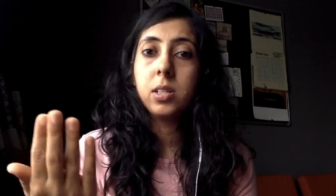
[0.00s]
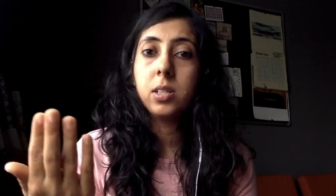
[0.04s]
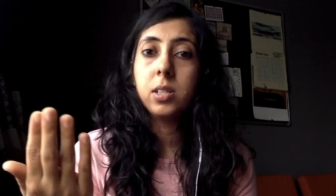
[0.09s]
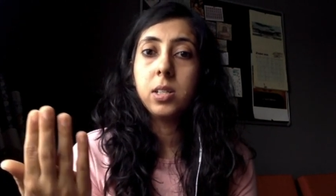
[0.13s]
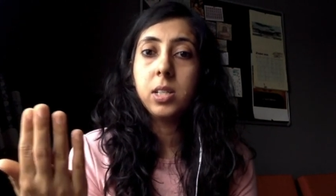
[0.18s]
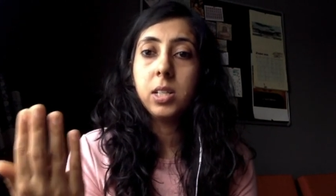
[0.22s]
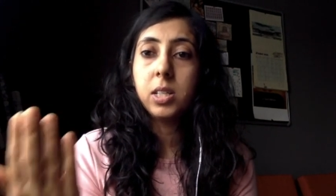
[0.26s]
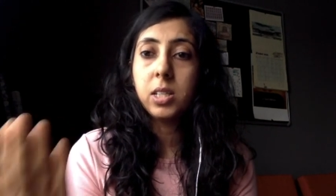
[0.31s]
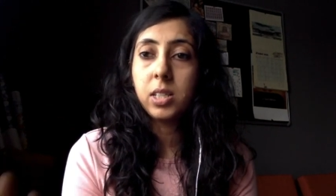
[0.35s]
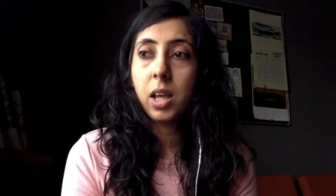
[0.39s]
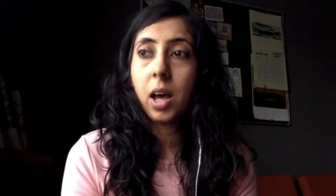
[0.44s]

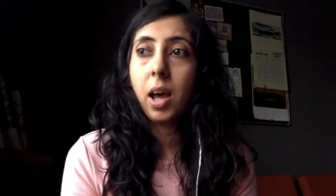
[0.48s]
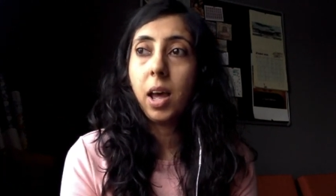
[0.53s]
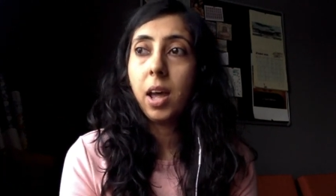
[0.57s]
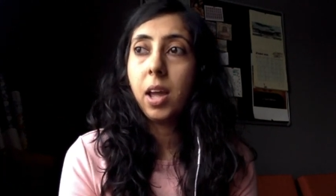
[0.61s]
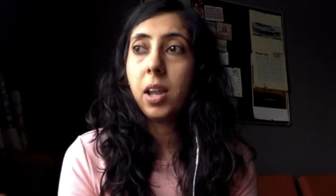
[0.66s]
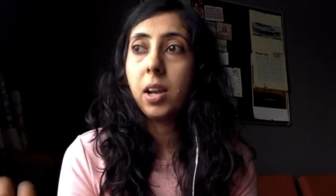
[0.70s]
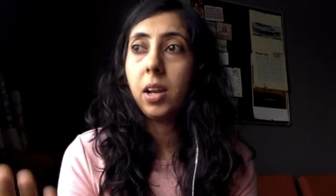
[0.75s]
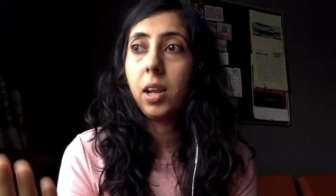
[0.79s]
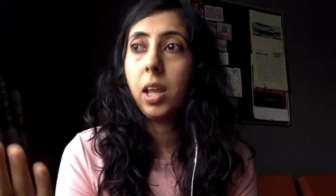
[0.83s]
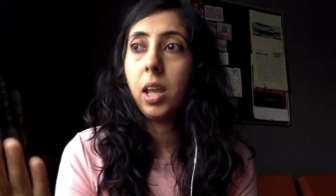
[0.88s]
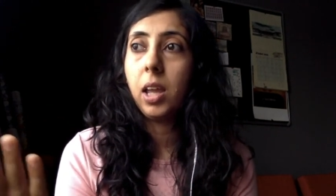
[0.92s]

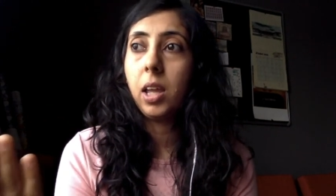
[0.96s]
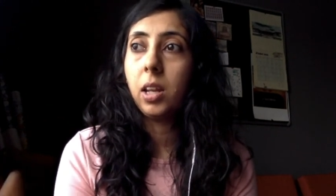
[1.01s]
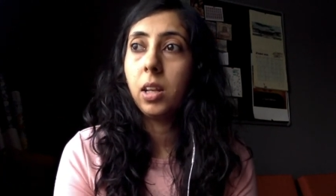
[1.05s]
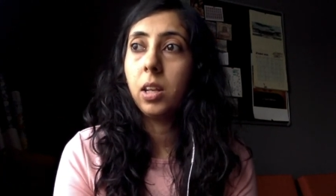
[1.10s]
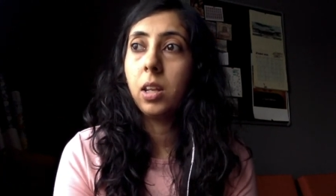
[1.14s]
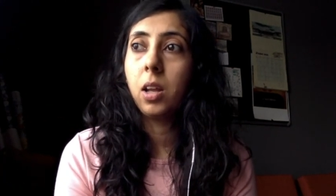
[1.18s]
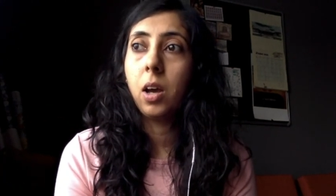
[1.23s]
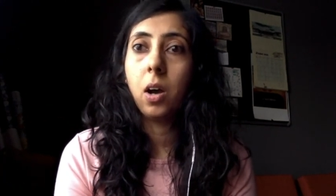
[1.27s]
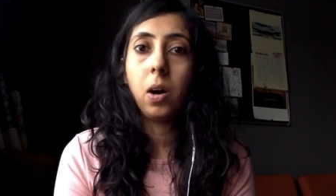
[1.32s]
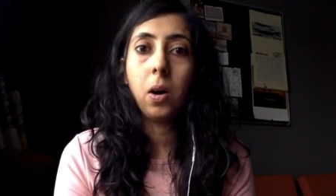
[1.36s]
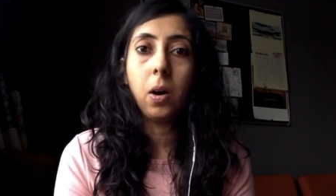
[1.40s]
desire in
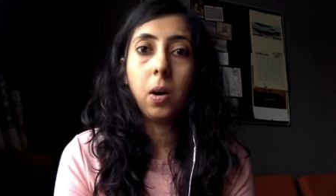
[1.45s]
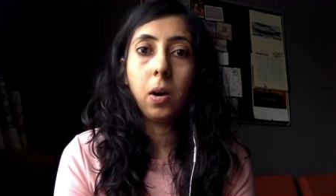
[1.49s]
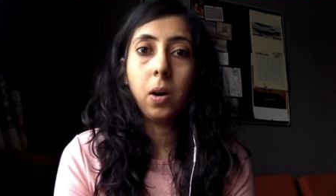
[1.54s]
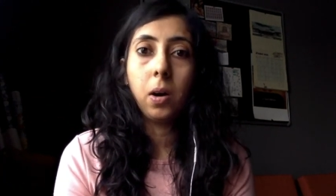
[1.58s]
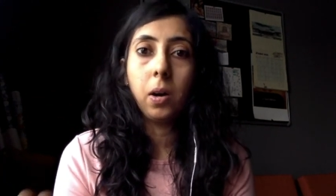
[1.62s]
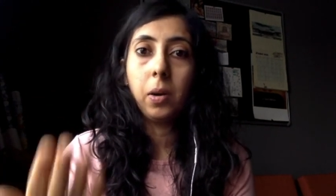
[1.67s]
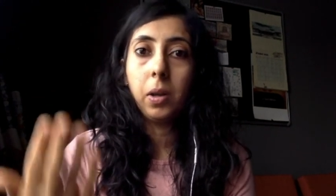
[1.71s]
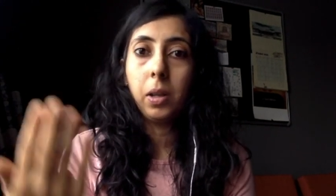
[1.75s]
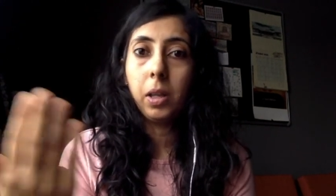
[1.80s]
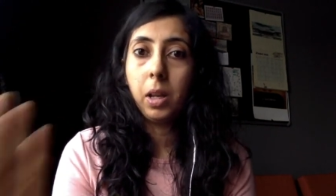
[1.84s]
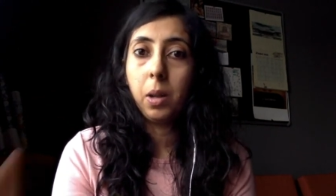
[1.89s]
a, a,
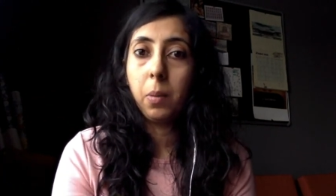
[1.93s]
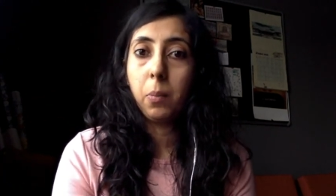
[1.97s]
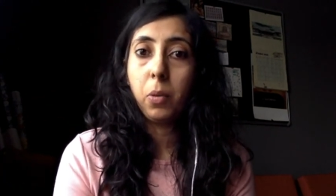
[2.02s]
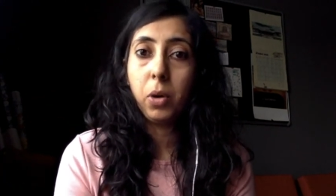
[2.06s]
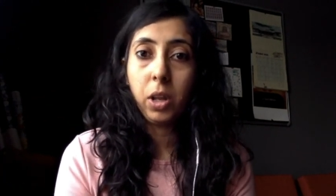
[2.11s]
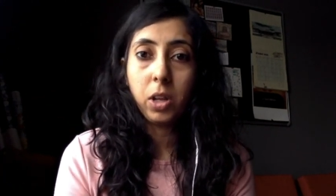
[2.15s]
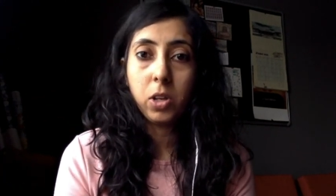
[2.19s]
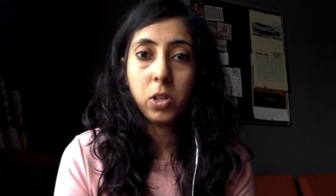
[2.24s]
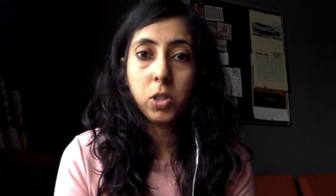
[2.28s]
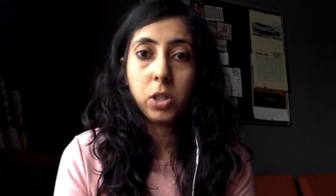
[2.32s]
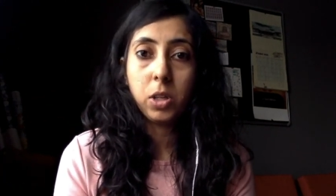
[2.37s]
in a
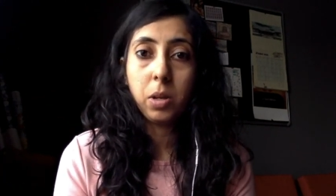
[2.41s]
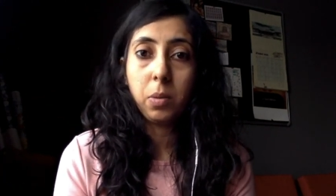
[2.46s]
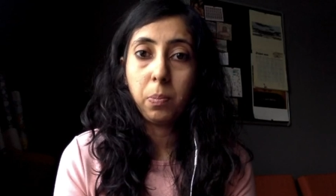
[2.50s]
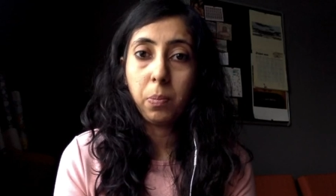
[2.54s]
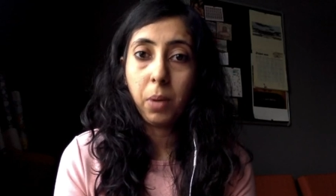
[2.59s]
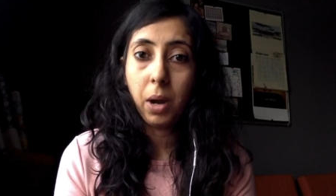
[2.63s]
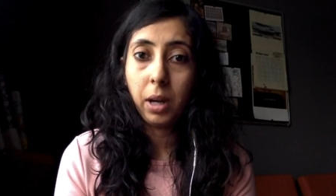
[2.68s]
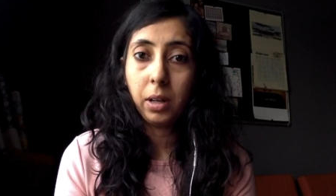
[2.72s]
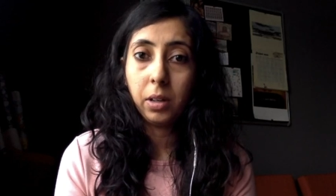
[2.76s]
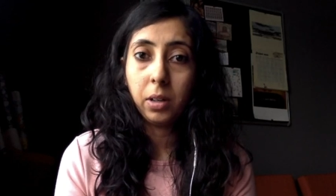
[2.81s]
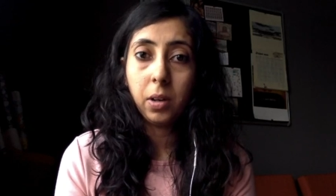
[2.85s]
potential
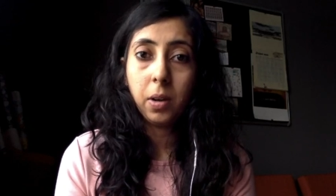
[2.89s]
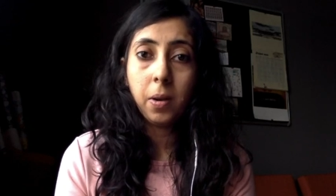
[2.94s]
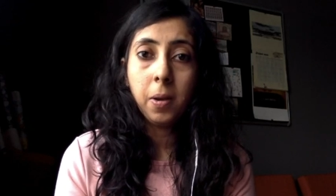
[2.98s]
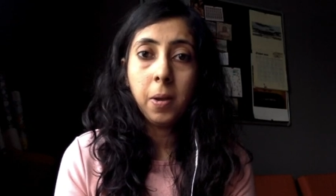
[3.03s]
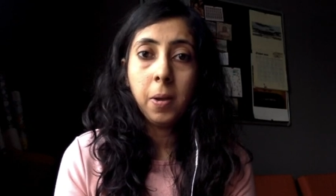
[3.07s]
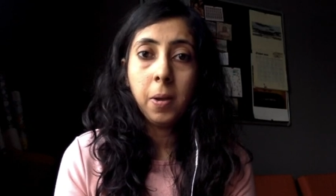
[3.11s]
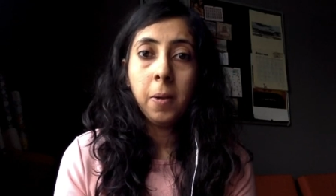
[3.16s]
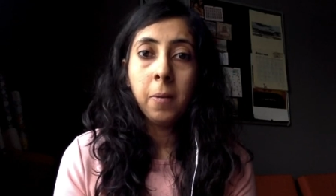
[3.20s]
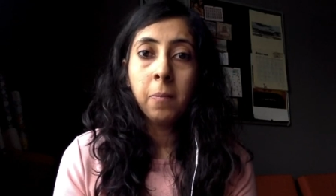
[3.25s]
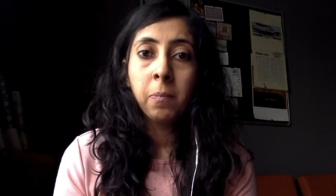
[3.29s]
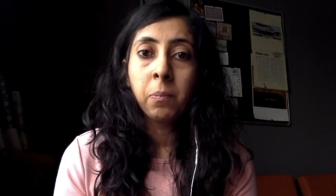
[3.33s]
partner,
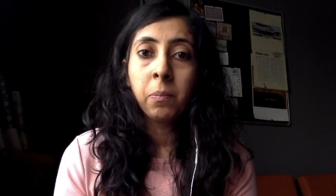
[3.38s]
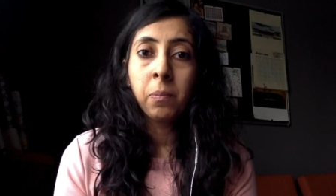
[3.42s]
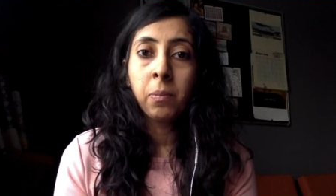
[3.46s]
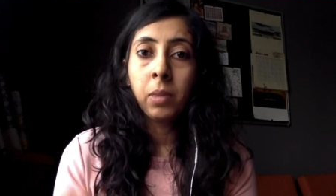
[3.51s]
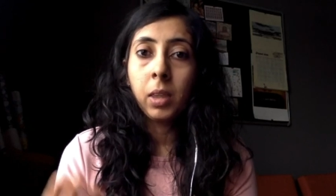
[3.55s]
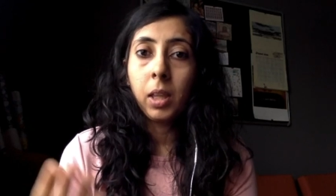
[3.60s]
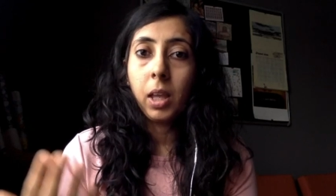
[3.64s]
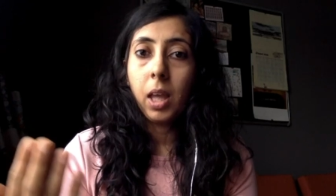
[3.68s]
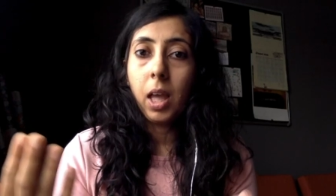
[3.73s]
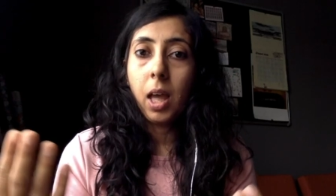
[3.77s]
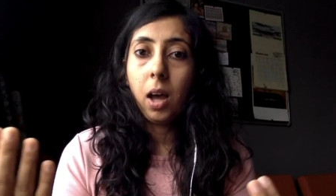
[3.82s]

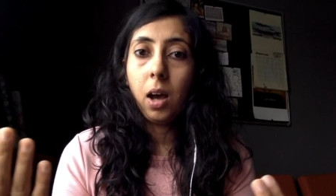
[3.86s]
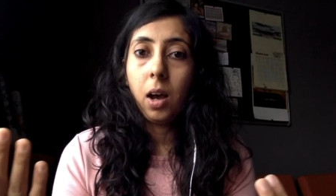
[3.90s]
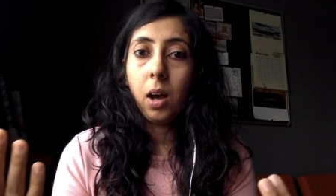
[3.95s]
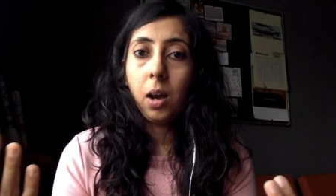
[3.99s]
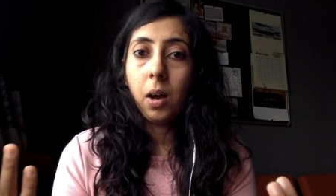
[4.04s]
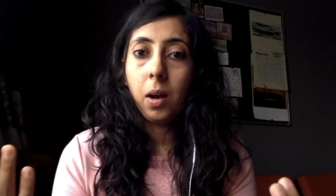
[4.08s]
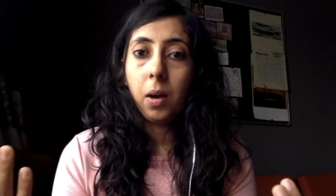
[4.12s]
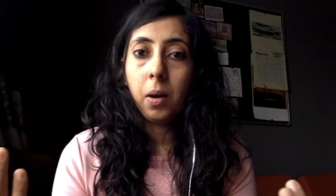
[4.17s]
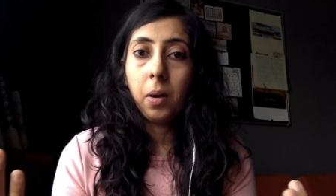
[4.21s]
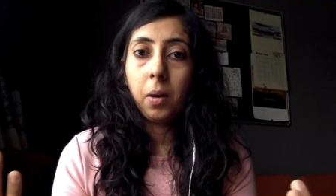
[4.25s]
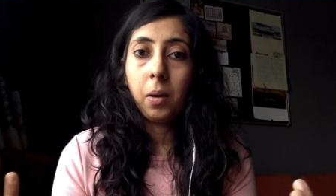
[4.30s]

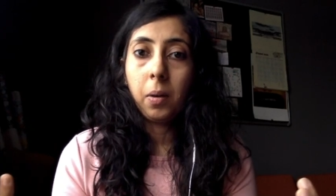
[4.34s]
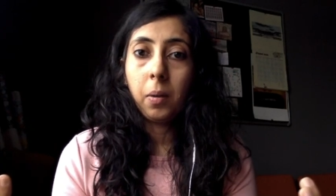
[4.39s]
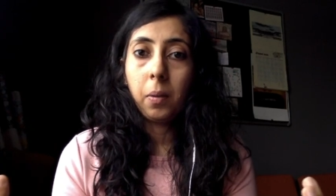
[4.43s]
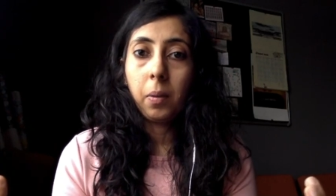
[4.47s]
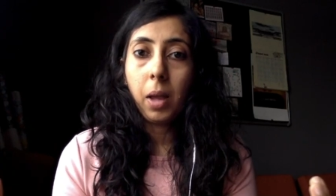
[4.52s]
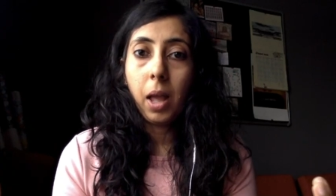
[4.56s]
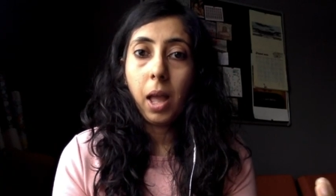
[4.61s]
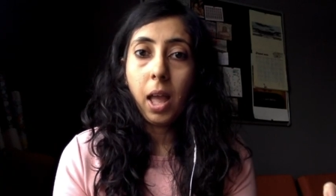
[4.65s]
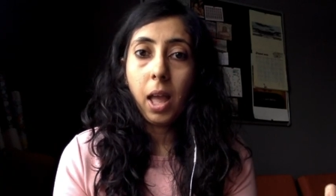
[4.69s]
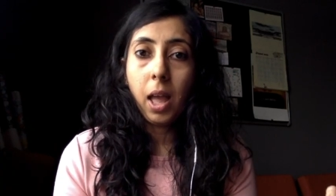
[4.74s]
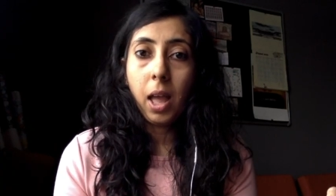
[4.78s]
uh,
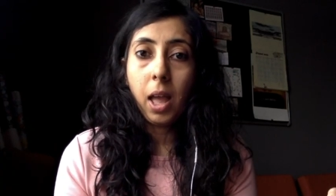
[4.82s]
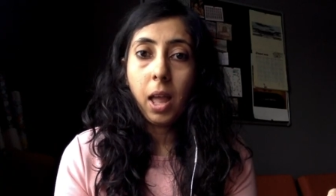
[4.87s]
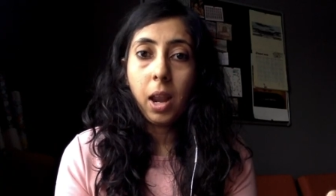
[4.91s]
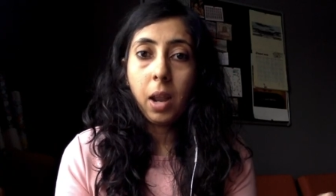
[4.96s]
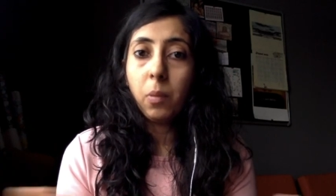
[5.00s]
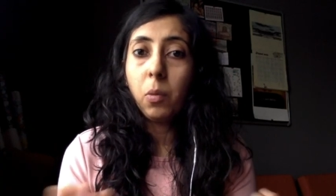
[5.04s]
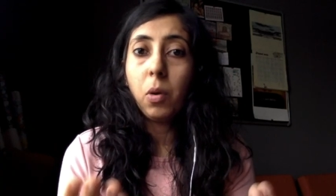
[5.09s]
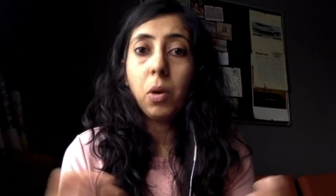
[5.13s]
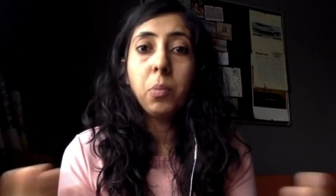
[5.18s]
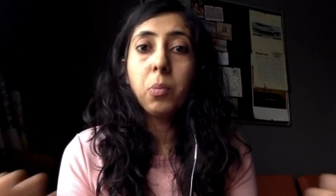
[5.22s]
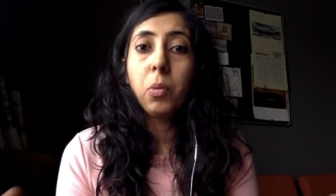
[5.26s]
and
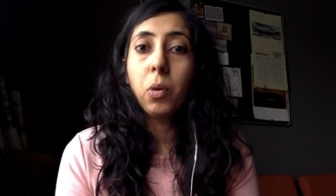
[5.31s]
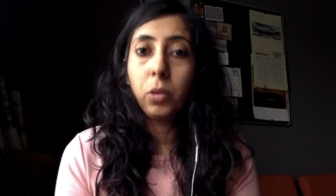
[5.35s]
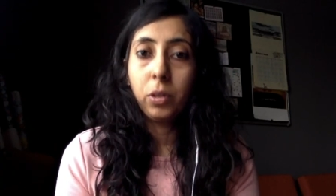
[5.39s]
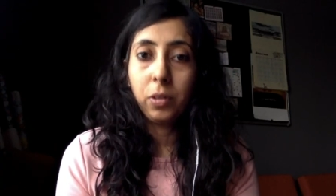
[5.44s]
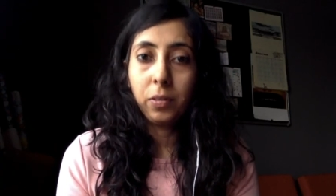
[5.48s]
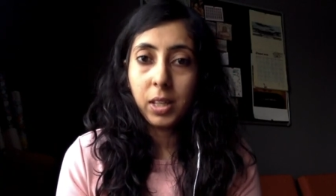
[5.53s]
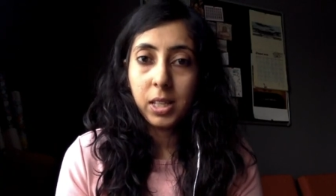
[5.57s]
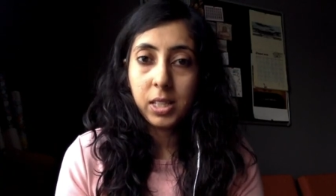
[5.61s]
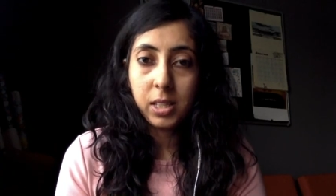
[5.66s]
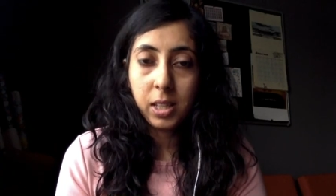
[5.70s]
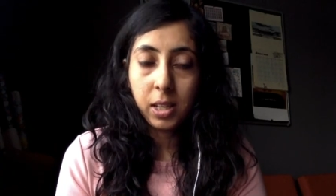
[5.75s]
I want both
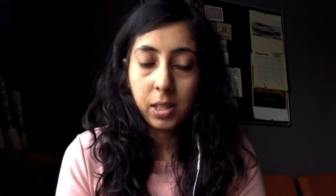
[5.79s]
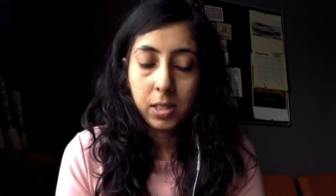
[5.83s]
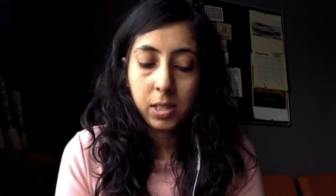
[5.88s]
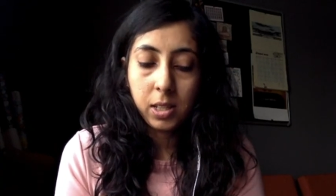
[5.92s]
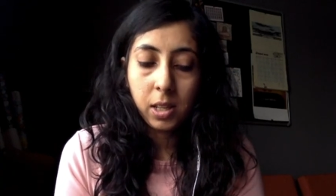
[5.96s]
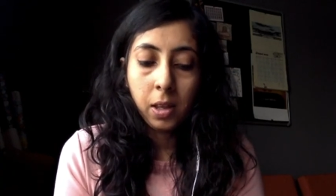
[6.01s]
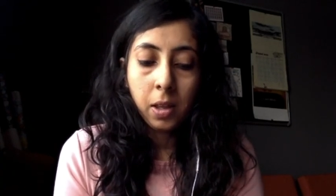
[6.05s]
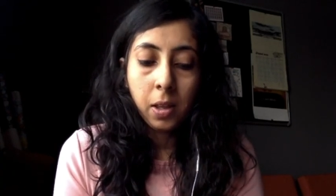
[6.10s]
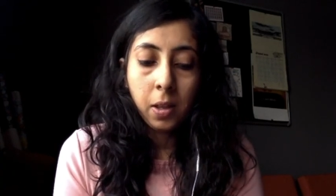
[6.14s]
of these things.